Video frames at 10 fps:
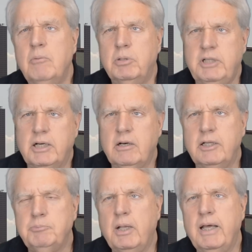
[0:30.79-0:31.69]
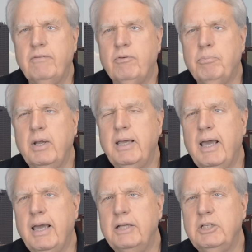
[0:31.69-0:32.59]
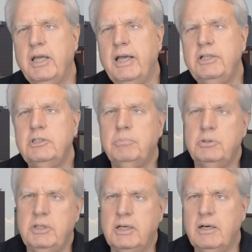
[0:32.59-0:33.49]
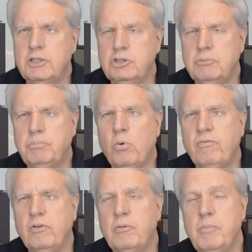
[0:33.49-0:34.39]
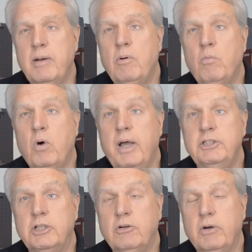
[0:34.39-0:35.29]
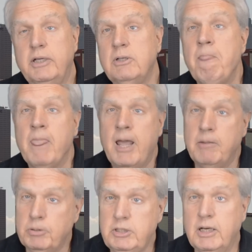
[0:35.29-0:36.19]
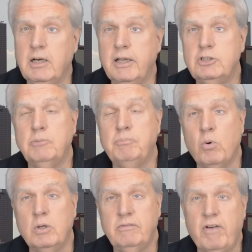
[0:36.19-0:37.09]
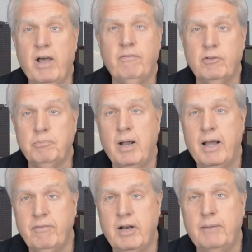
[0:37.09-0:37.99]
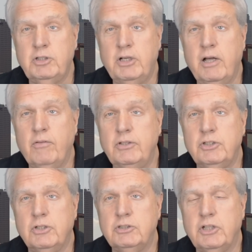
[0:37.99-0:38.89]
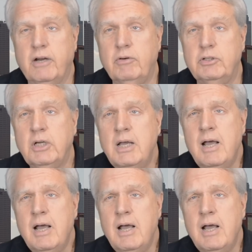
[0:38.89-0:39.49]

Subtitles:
particularly his plan for pre-K education, particularly his support for the minimum wage increase, and particularly his support to fight for the private option health insurance coverage.